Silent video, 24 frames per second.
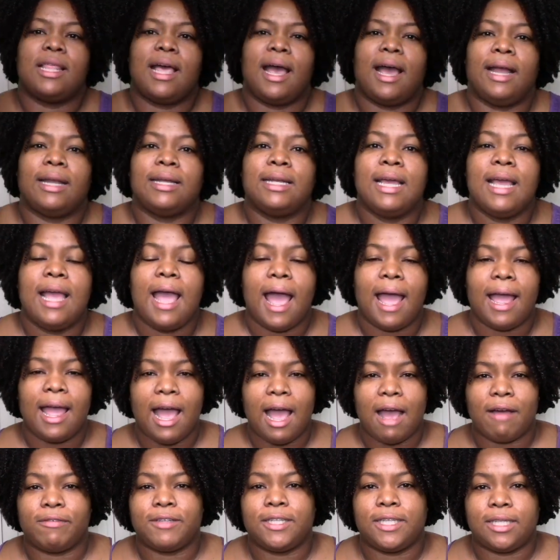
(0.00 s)
that I
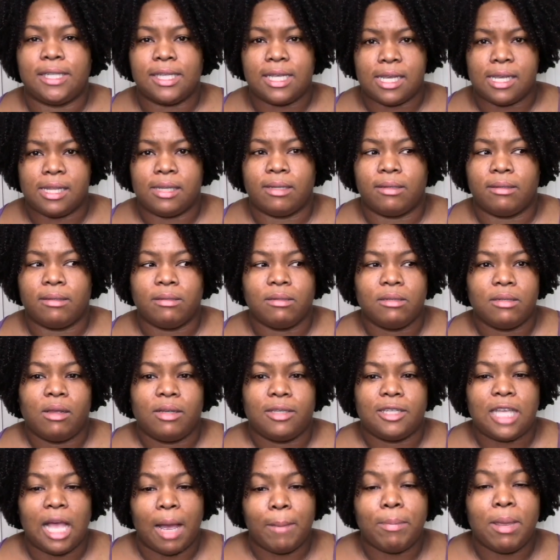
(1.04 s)
have seen
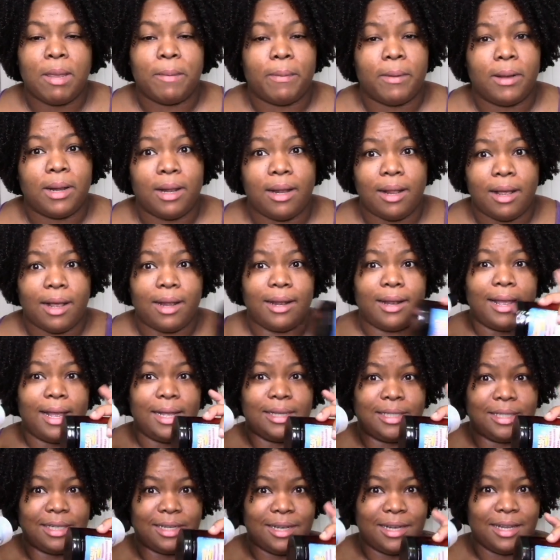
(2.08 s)
some people
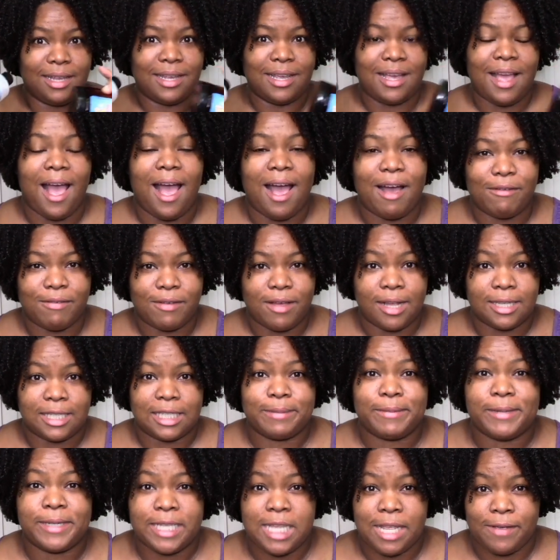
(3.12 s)
allegedly have
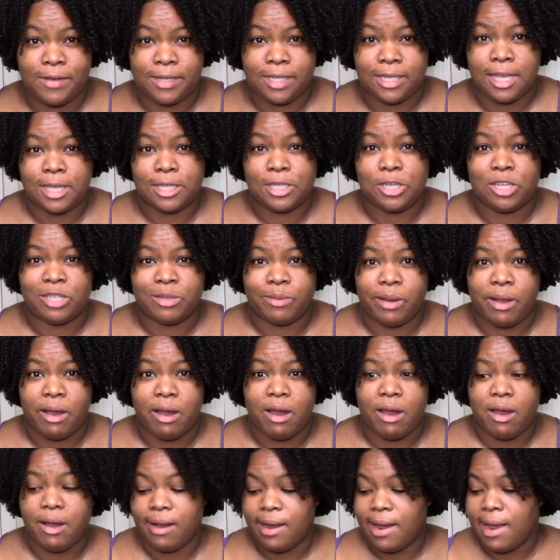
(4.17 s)
customer service issues with
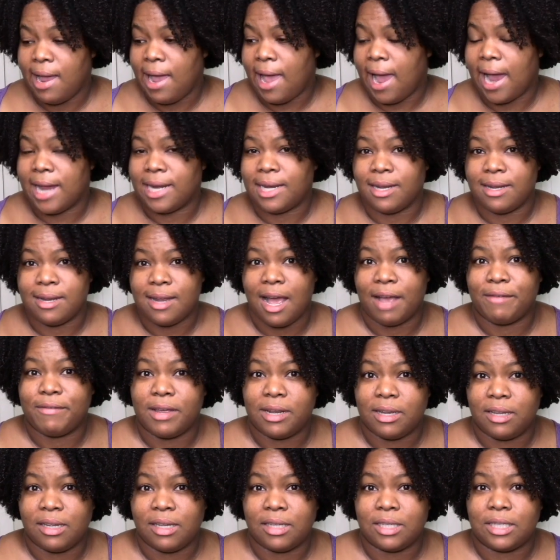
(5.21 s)
her. I didn't have
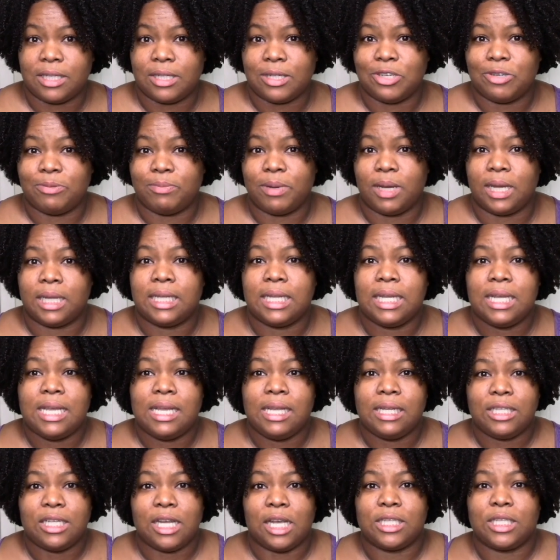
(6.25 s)
any issue, but
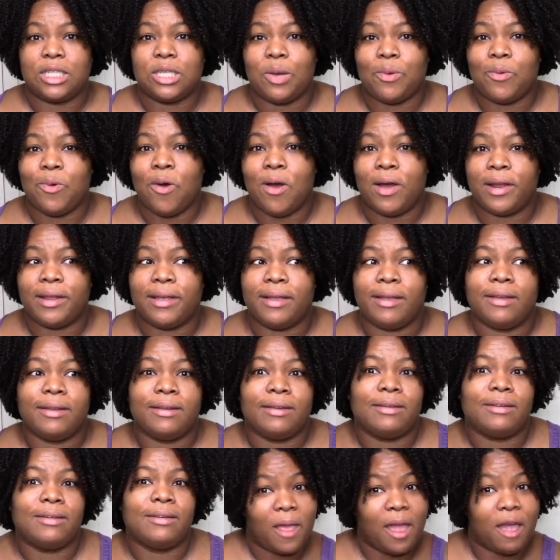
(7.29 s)
just a
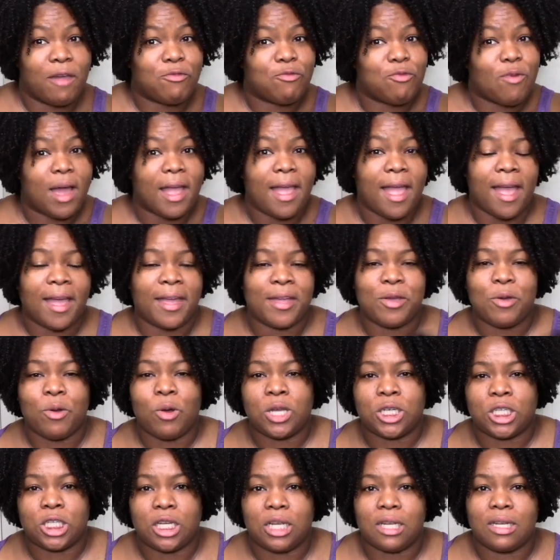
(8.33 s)
warning, FYI
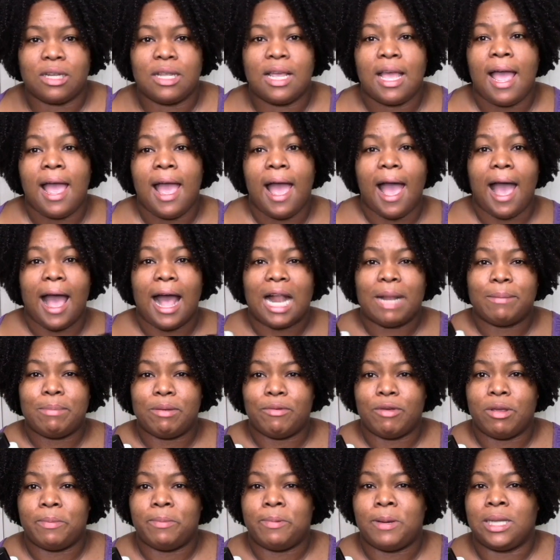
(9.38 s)
caution. I'll be
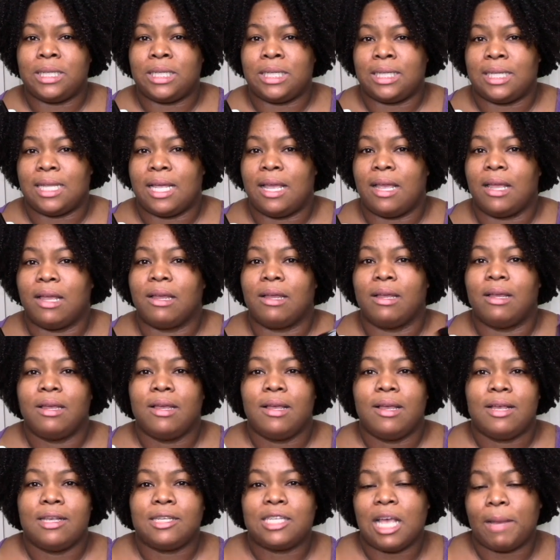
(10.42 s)
repurchasing.
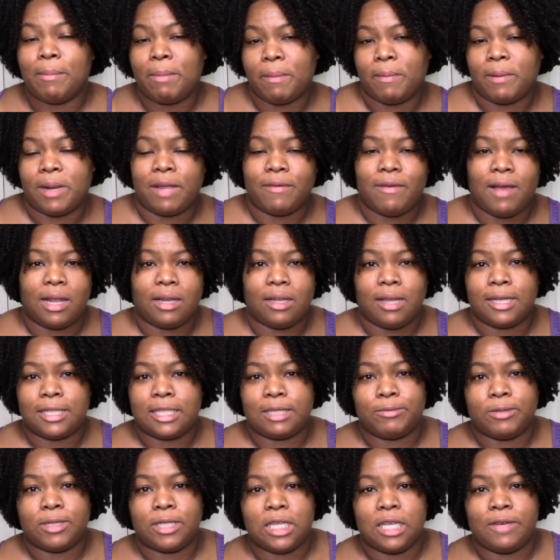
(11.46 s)
Some people have had
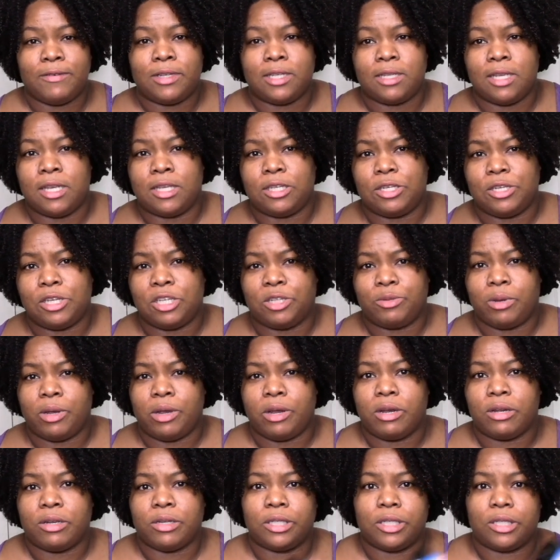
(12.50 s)
customer service issues with
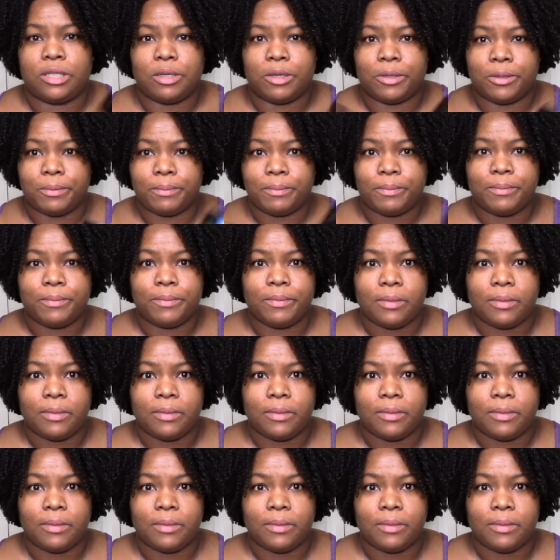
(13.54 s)
her, so